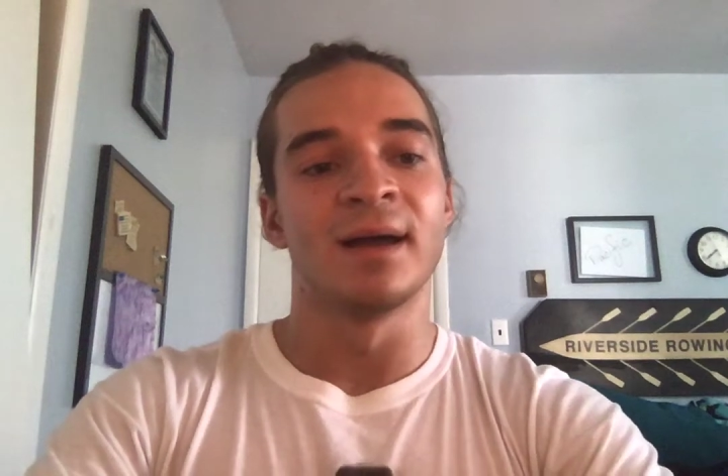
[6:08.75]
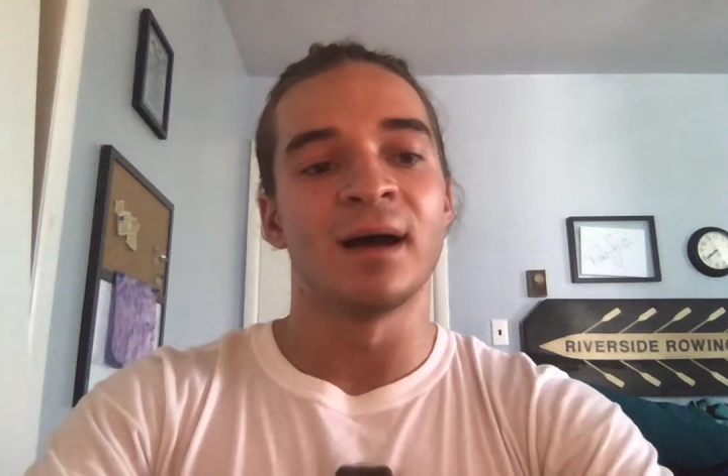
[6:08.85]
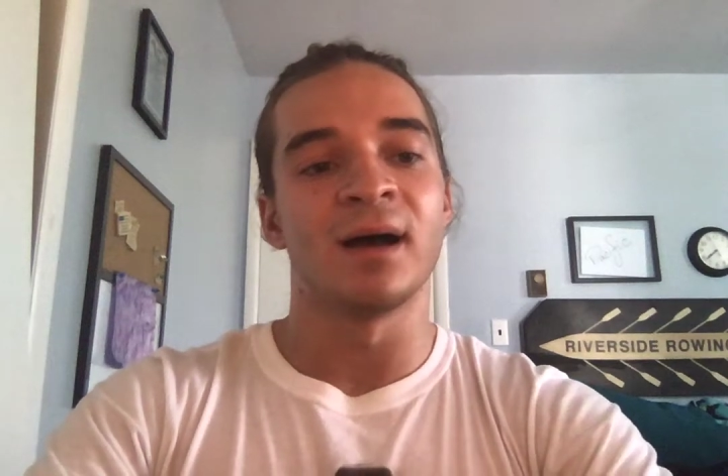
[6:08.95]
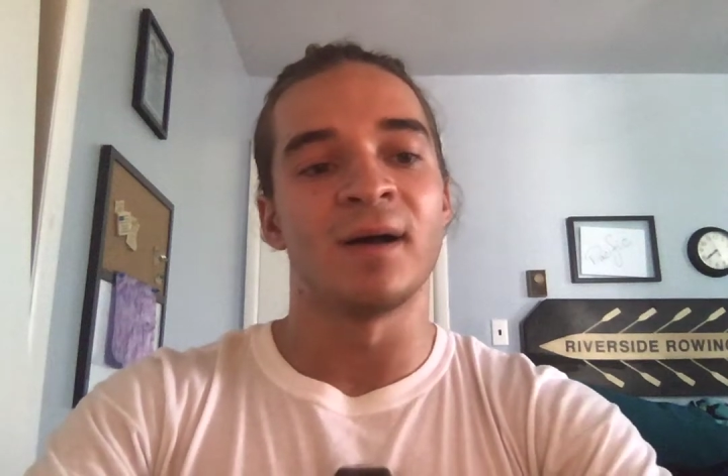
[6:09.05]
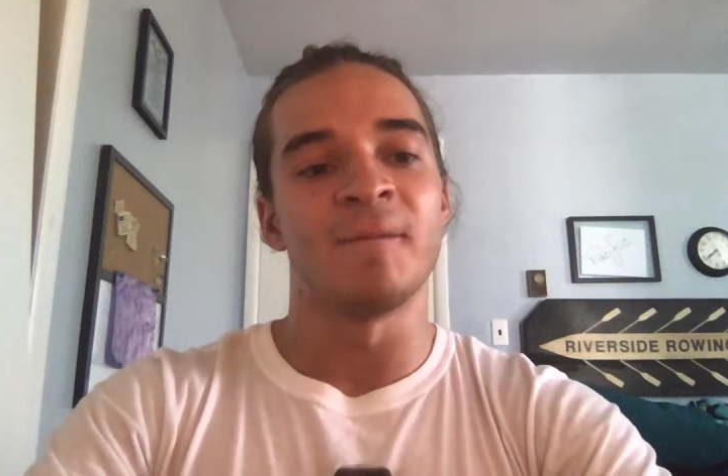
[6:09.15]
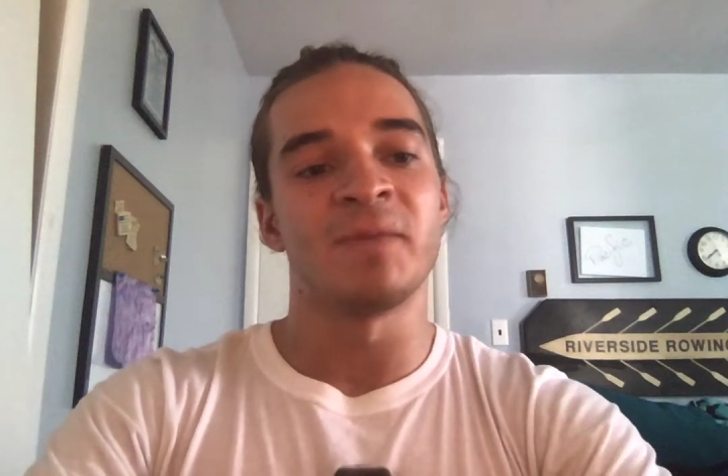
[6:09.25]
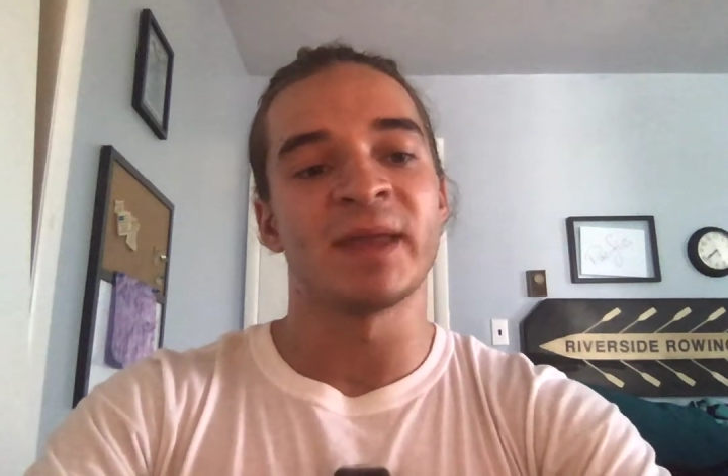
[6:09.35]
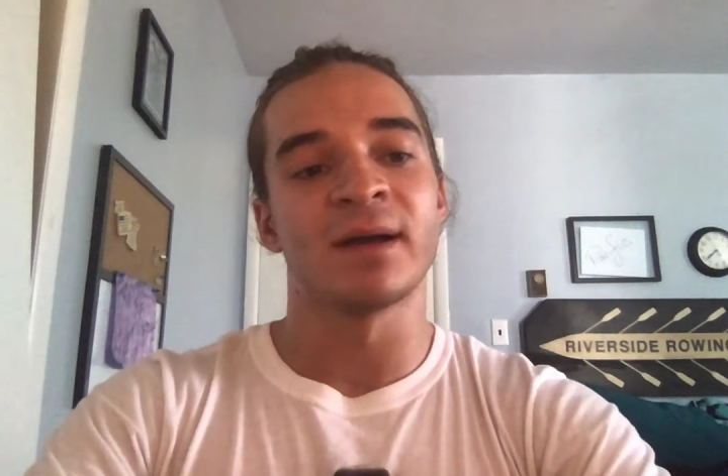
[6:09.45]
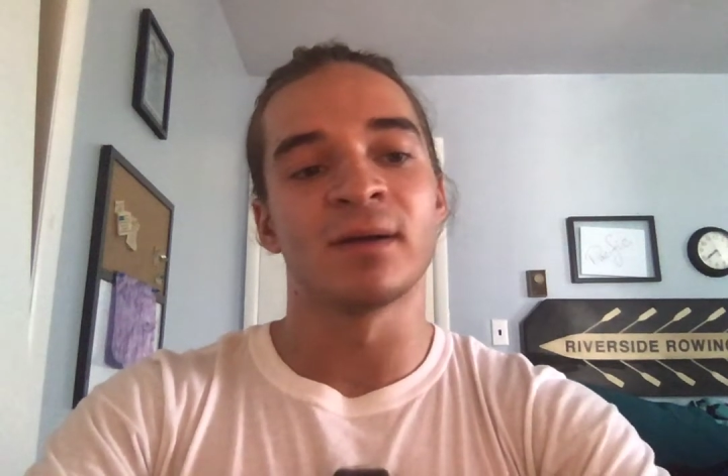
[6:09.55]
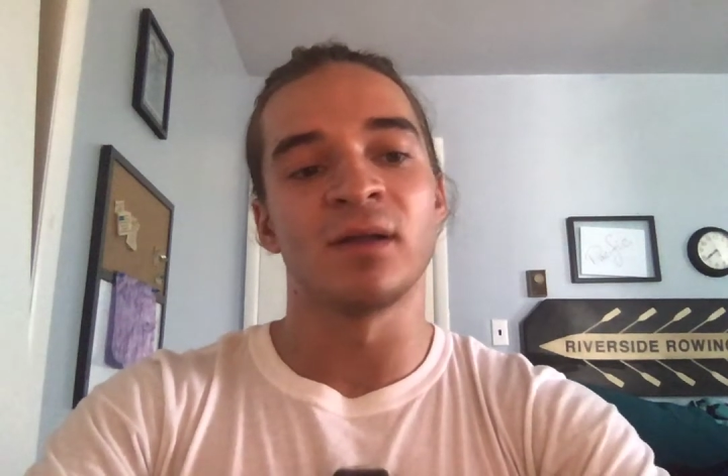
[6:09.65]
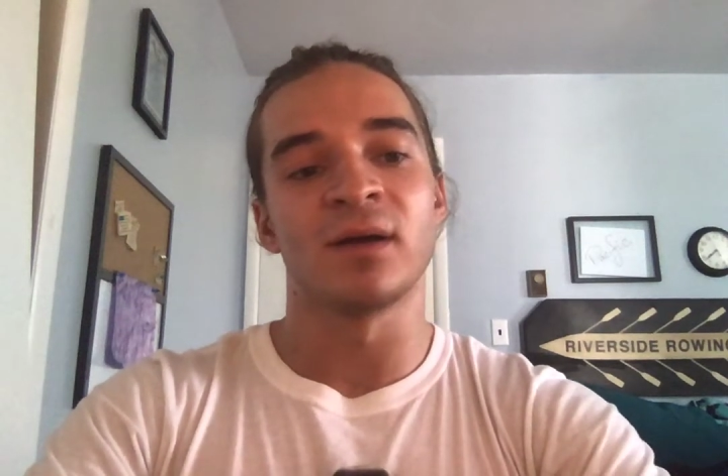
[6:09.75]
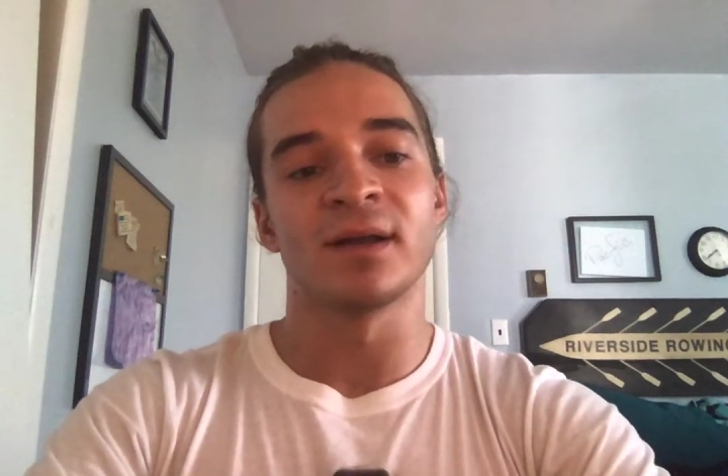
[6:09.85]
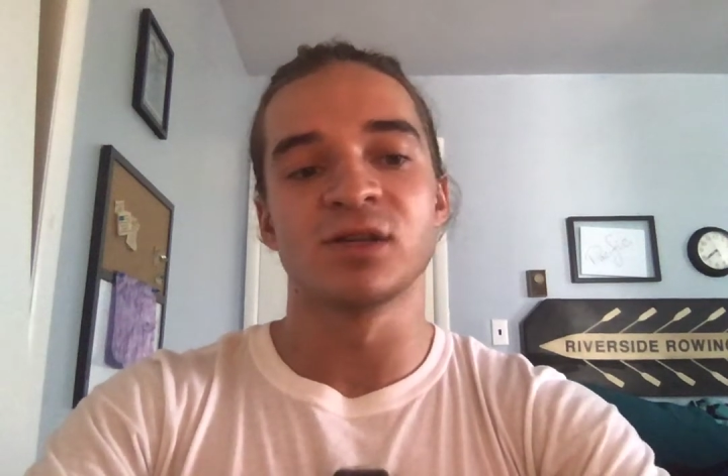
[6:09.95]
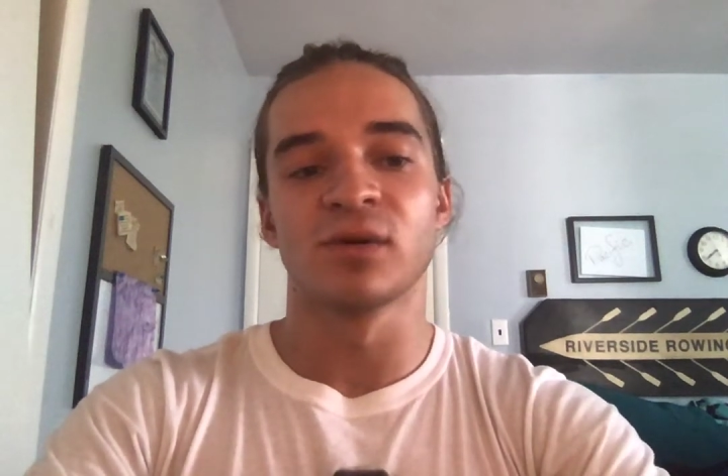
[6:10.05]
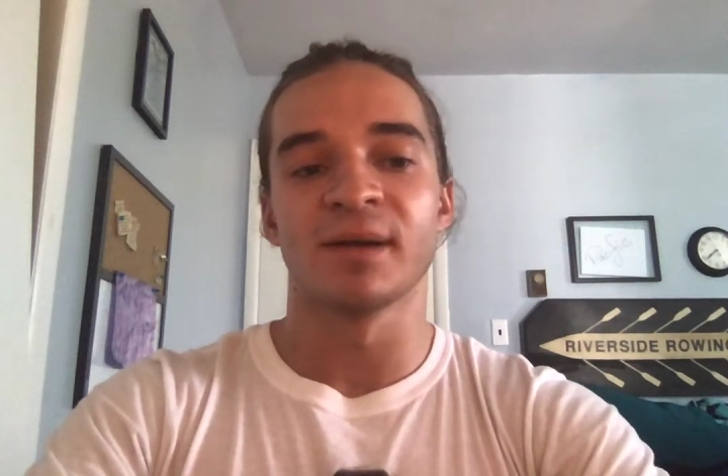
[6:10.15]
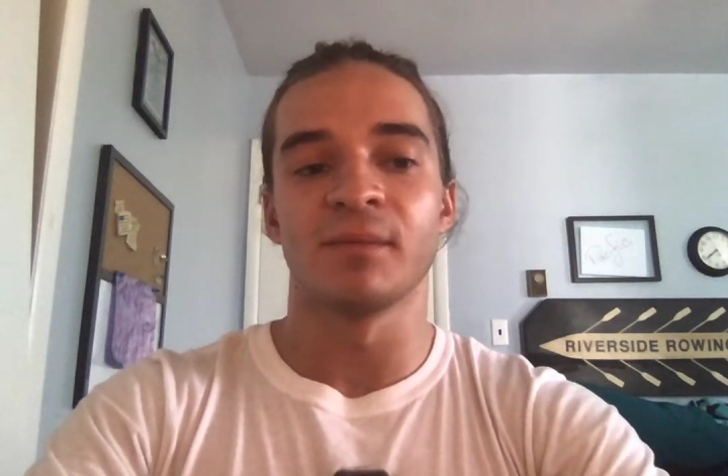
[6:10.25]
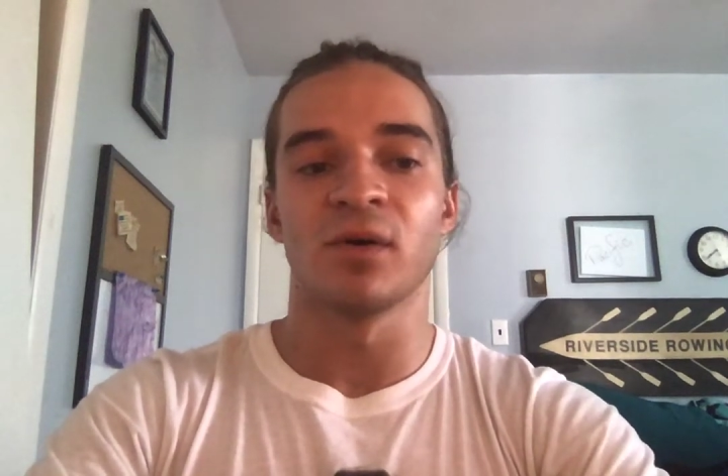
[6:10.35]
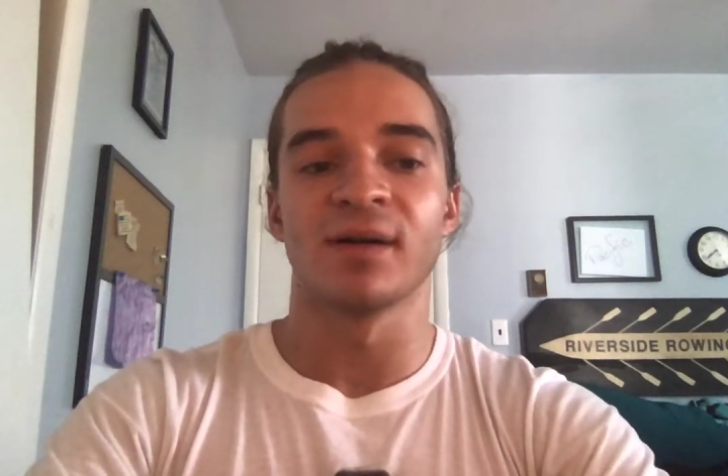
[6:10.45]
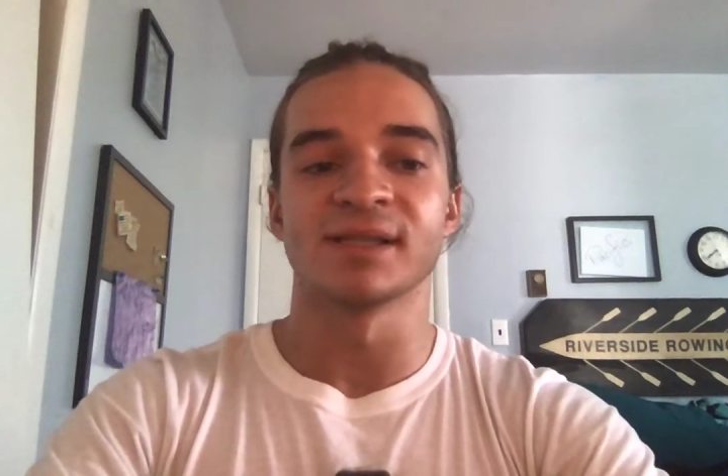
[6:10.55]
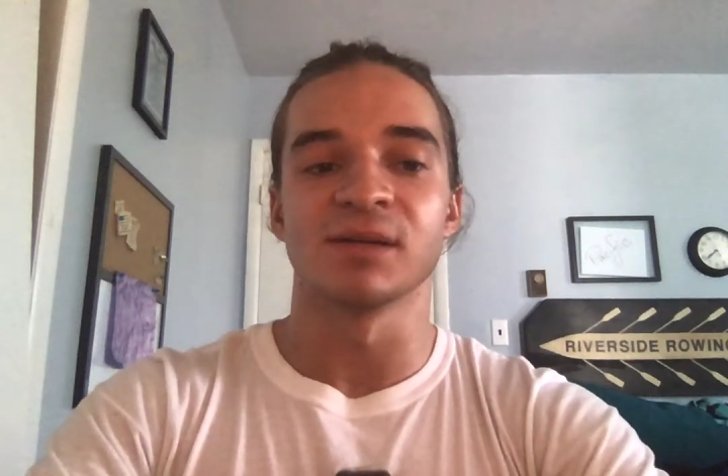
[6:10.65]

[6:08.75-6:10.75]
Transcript: Uh, Aaron Long and Jordan Morris